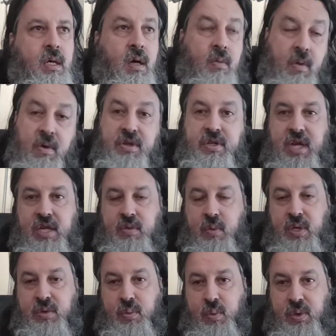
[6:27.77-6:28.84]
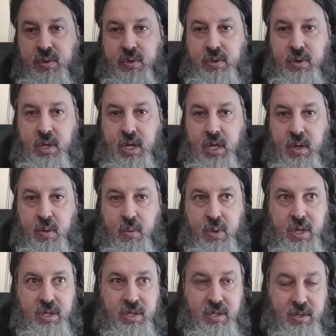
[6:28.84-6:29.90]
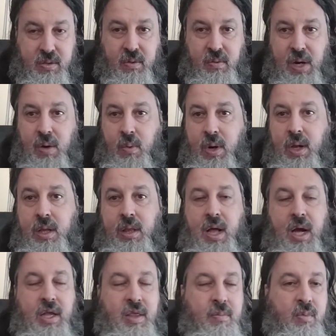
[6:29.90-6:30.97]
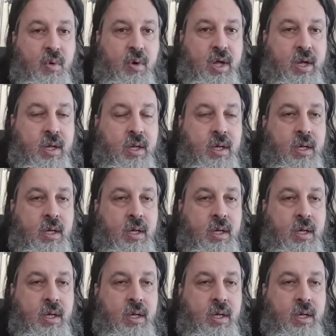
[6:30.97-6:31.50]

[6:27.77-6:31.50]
well, this case it was around 1 o'clock in the morning,